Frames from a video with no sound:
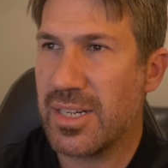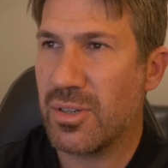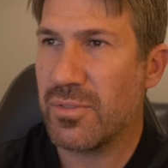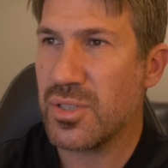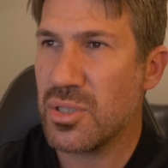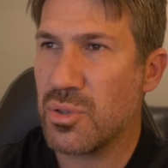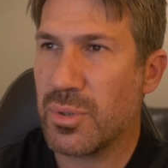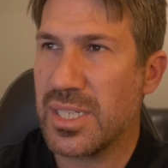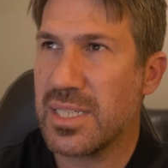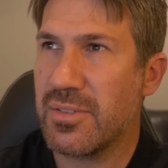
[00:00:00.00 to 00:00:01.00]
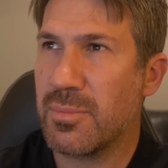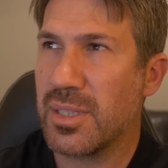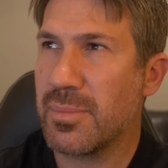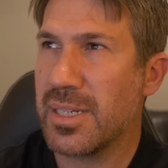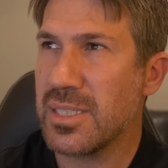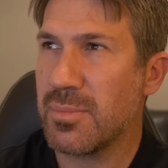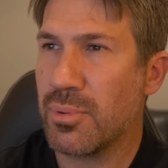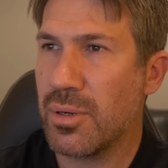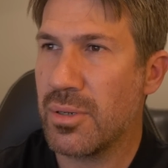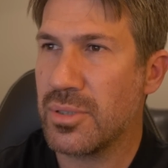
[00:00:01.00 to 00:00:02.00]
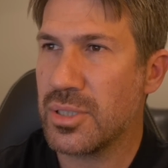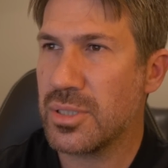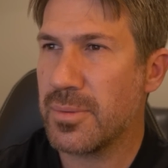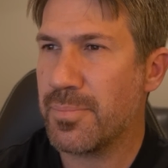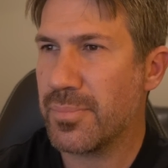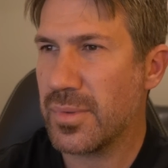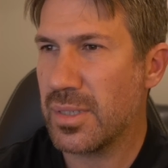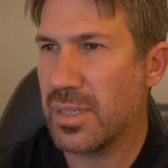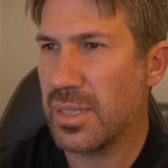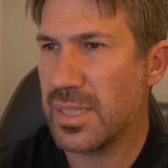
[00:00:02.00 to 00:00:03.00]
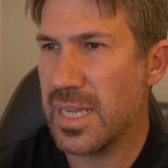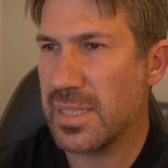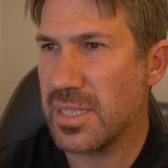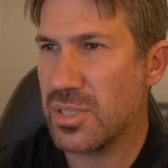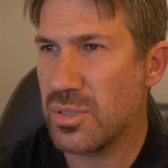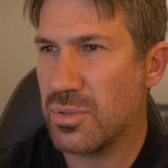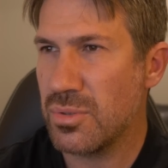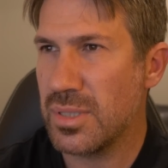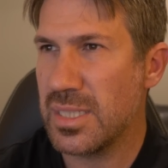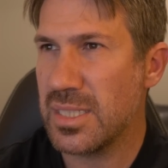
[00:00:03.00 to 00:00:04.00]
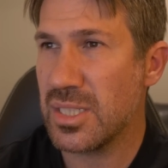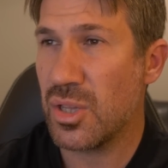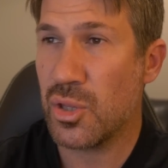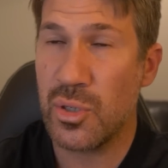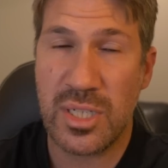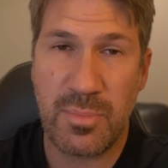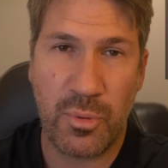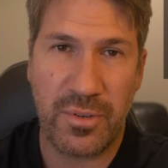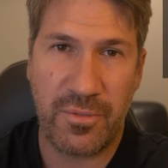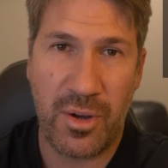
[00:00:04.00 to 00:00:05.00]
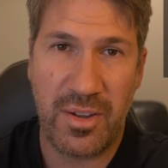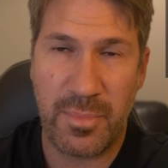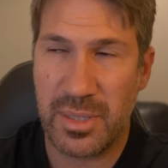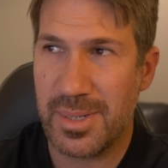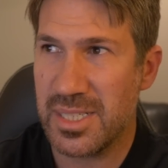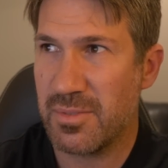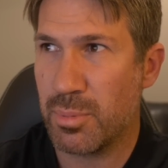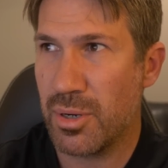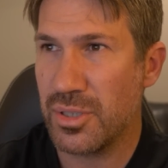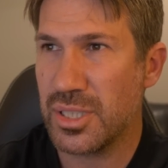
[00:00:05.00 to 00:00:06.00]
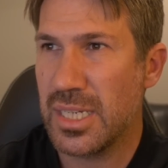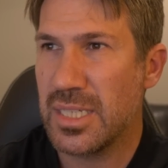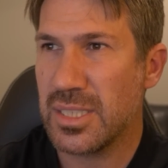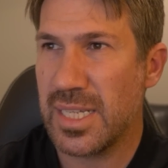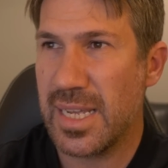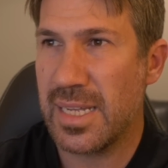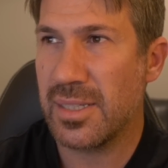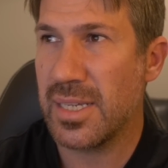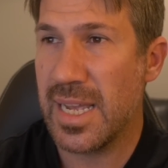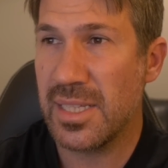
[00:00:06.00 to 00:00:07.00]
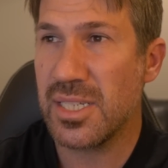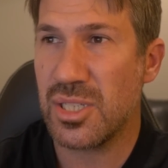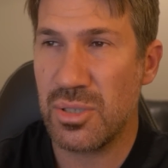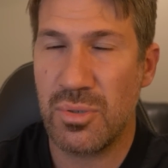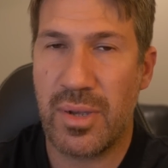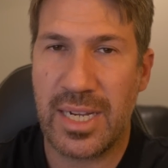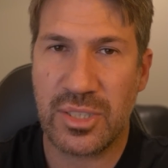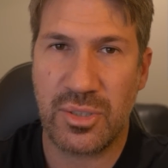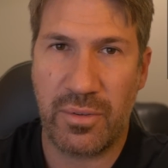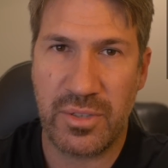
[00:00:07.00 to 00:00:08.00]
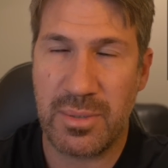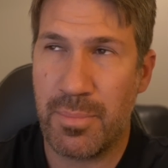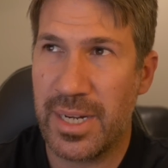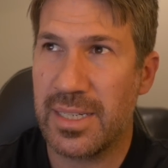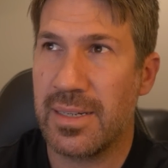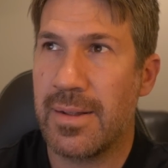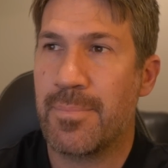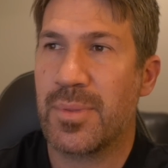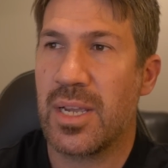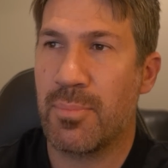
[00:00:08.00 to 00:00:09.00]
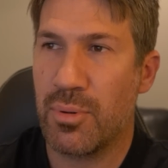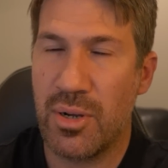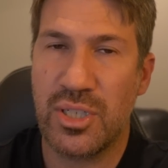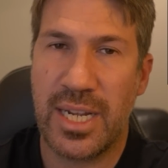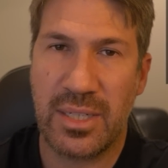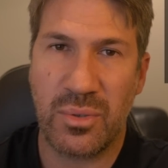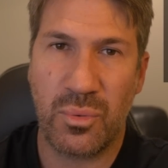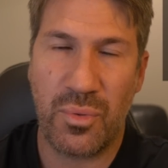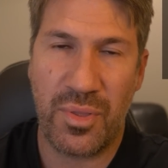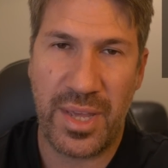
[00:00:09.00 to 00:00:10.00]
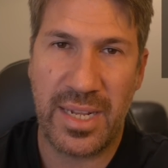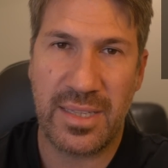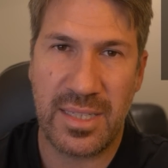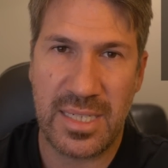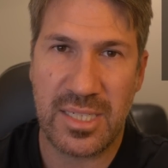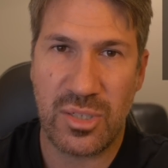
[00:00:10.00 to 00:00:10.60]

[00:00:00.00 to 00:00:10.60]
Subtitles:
offers 27 millimeters approach The LSU is 30.5 millimeters approach. So the LSU actually offers a better approach angle than this